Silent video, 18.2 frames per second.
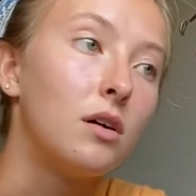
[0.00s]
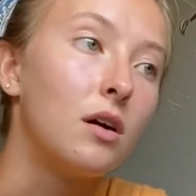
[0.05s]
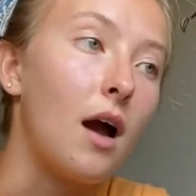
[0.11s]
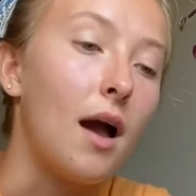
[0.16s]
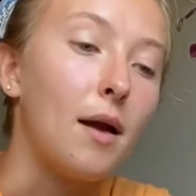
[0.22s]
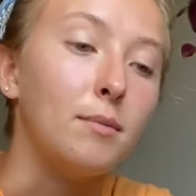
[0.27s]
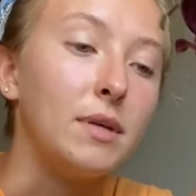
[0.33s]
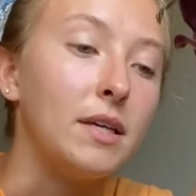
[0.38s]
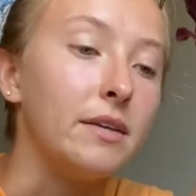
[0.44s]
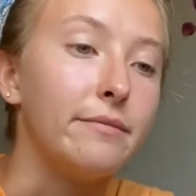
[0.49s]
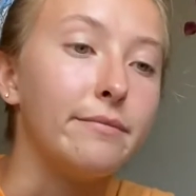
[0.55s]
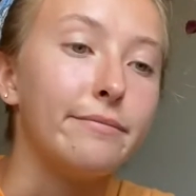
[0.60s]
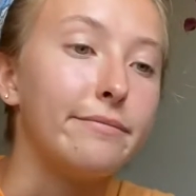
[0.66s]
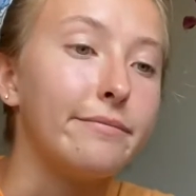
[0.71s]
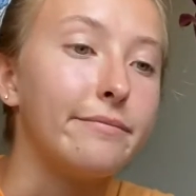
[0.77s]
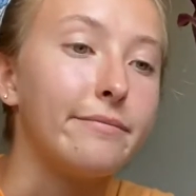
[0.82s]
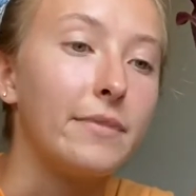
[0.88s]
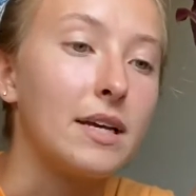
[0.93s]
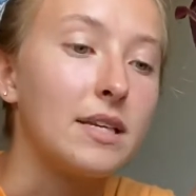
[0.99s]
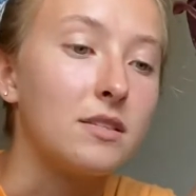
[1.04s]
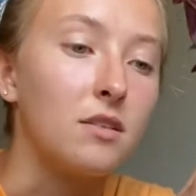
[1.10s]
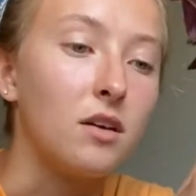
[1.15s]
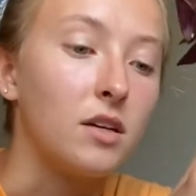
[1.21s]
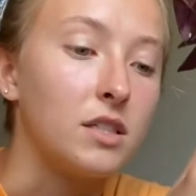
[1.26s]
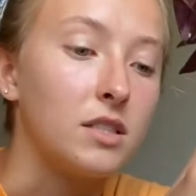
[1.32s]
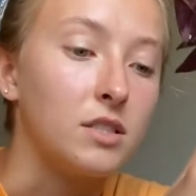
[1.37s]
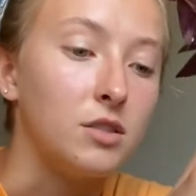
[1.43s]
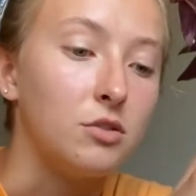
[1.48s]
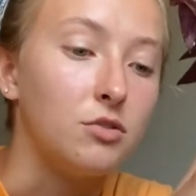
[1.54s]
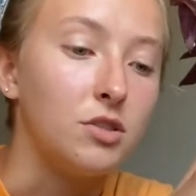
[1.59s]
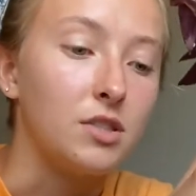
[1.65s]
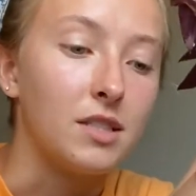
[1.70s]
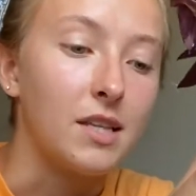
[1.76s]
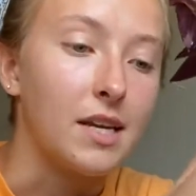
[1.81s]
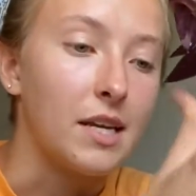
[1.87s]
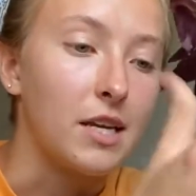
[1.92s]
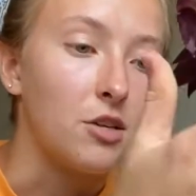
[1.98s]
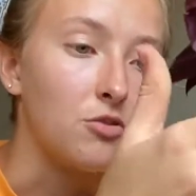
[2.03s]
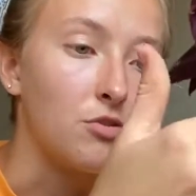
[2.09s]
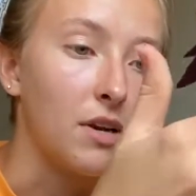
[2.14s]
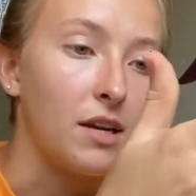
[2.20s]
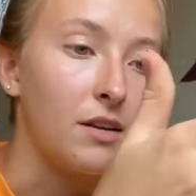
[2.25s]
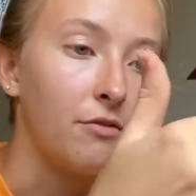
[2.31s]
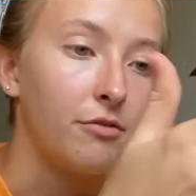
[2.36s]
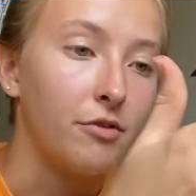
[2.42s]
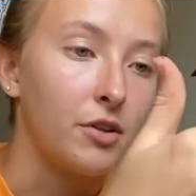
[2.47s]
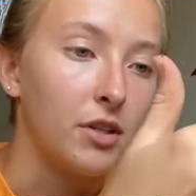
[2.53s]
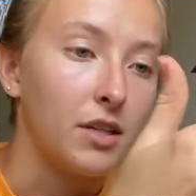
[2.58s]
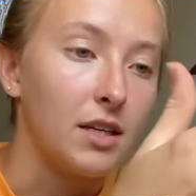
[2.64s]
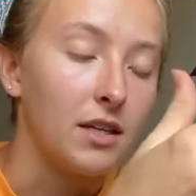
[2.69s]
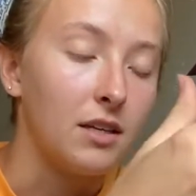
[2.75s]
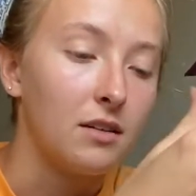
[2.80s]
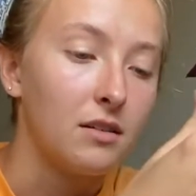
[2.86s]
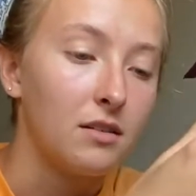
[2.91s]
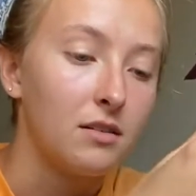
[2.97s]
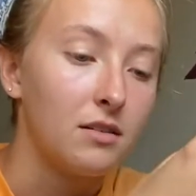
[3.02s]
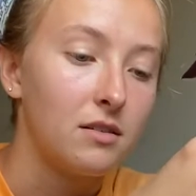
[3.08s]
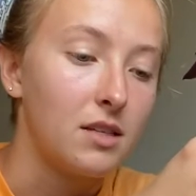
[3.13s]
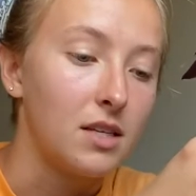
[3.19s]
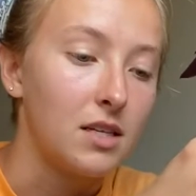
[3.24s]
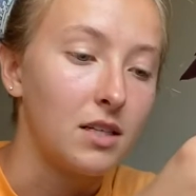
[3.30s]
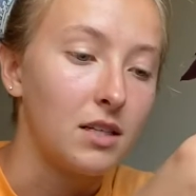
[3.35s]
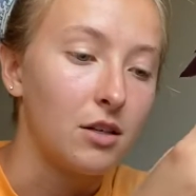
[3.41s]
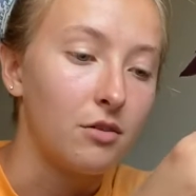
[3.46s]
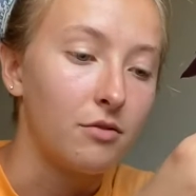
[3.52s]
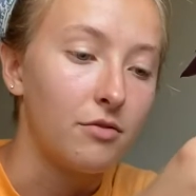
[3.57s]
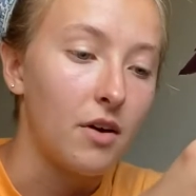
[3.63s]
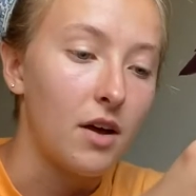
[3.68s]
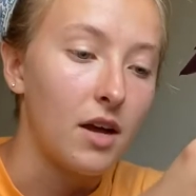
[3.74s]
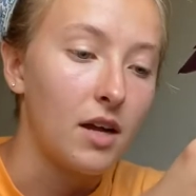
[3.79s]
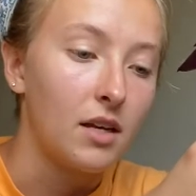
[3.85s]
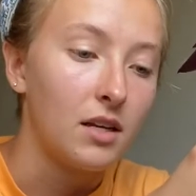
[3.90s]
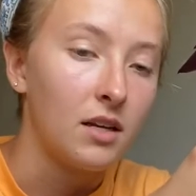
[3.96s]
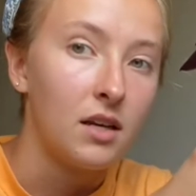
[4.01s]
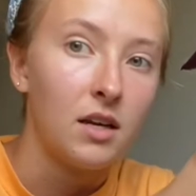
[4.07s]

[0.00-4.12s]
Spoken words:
I mean, as long as you just let it drain fully, then you're fine.